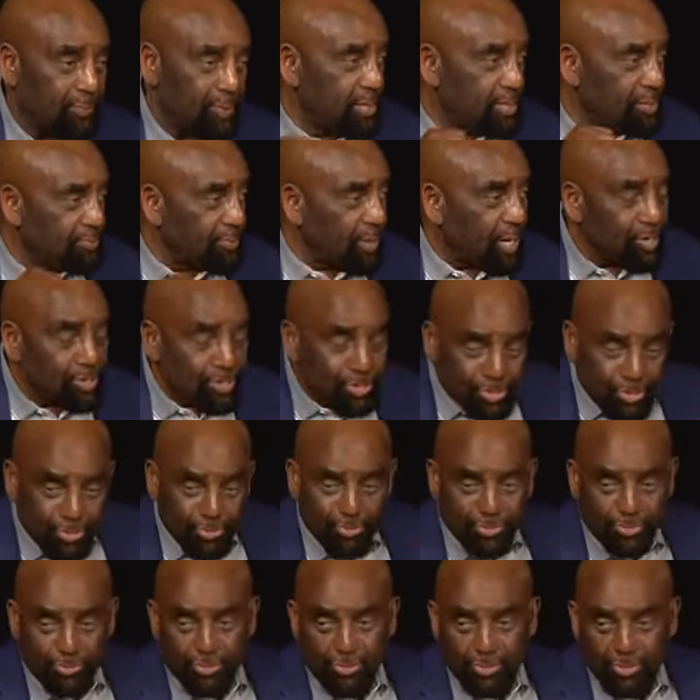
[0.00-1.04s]
It's about
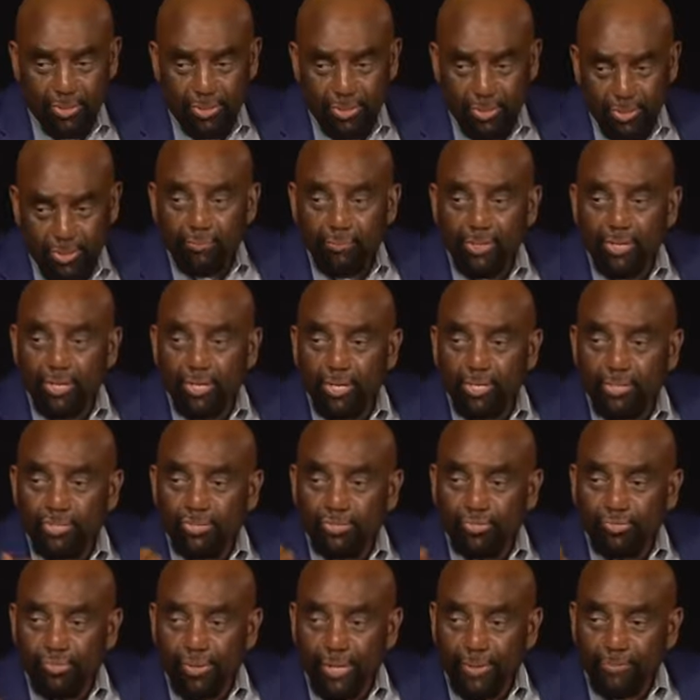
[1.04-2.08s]
you because
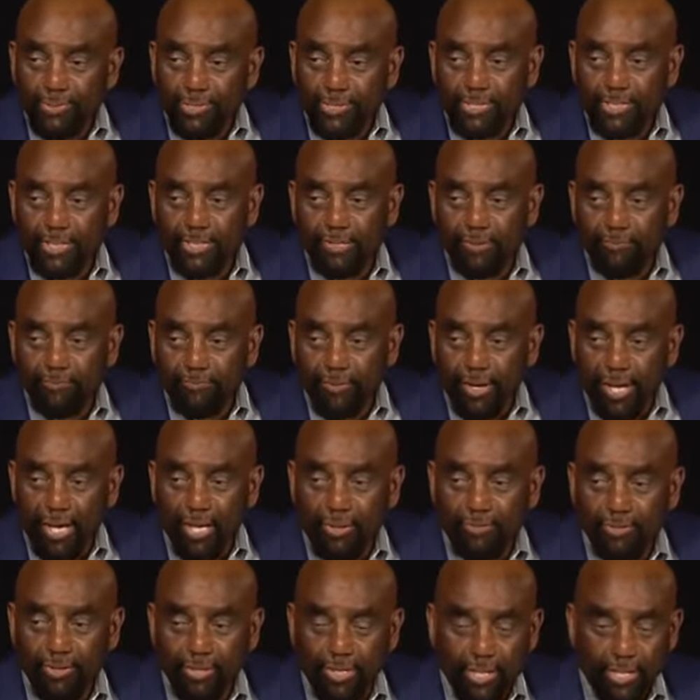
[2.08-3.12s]
you represent the Father,